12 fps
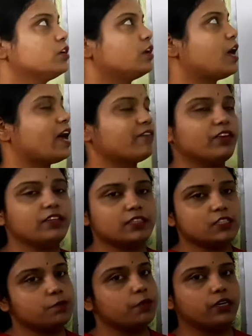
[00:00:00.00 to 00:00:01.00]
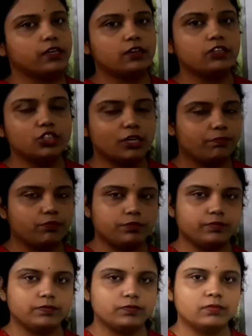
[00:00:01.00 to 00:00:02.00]
having this particular chapter.
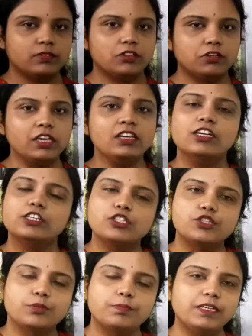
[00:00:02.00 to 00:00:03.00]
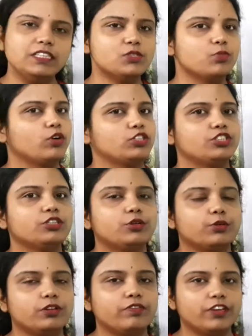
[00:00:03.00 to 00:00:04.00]
Okay, so please watch the whole
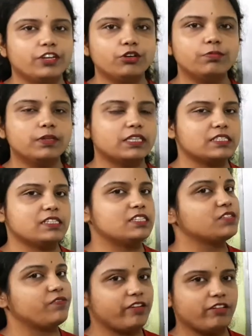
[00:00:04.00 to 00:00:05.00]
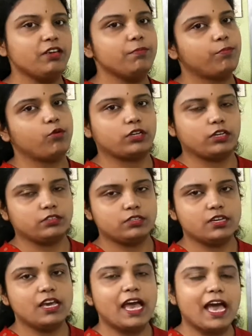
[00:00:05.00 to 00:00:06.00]
video because it is very important,
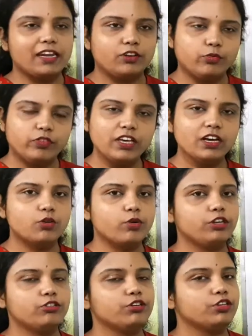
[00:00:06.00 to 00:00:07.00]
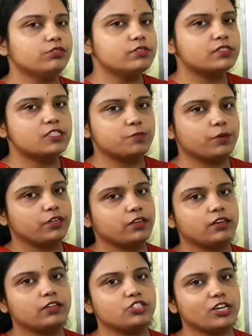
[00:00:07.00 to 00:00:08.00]
and we are going to use this
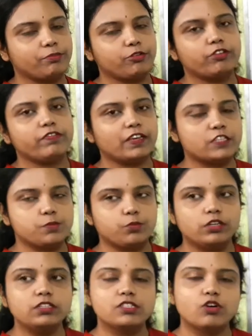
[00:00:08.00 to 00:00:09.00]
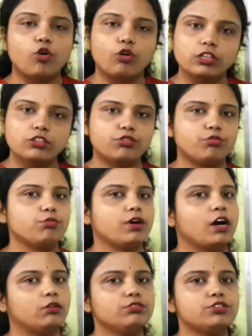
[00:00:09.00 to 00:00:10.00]
particular chapter of Exponents all
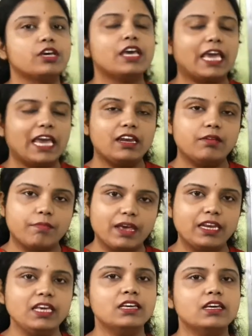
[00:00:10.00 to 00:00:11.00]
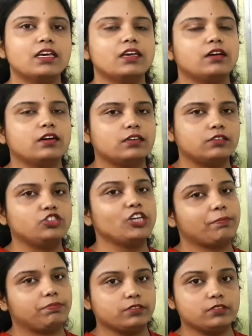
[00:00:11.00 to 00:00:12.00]
throughout in many
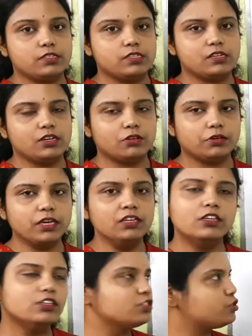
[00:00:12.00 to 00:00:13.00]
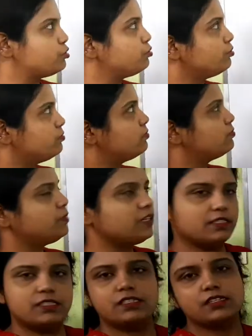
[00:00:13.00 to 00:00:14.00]
chapters. Okay, so
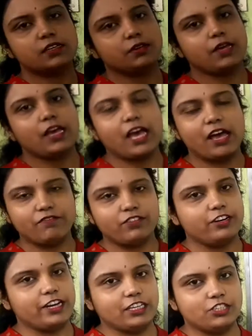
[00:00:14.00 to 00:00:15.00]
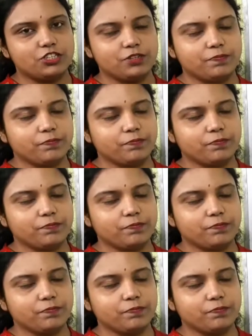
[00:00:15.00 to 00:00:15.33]
please have attention.